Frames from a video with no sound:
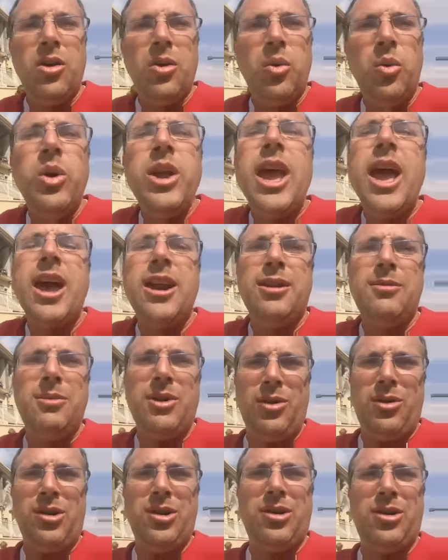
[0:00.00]
we had a
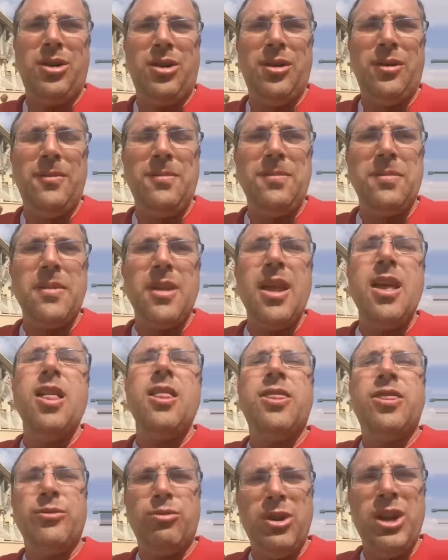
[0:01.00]
miracle.
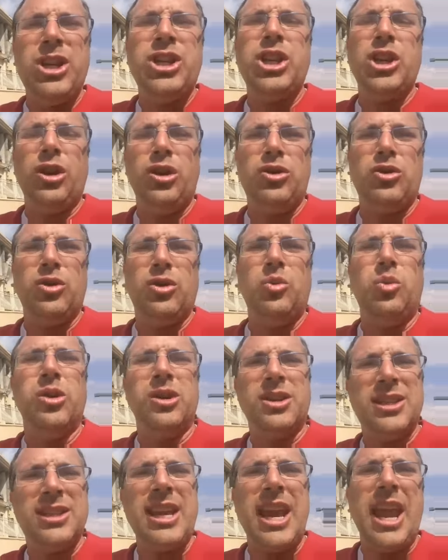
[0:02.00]
3 children were
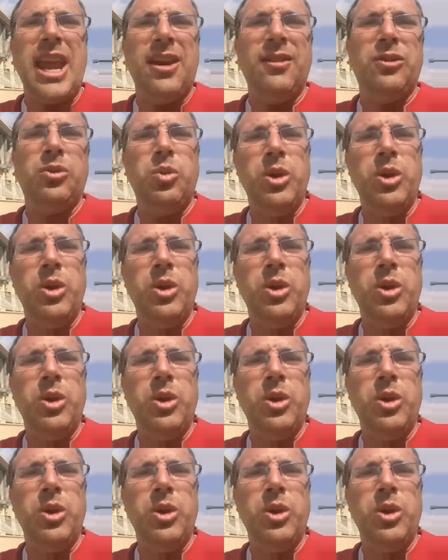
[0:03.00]
saved.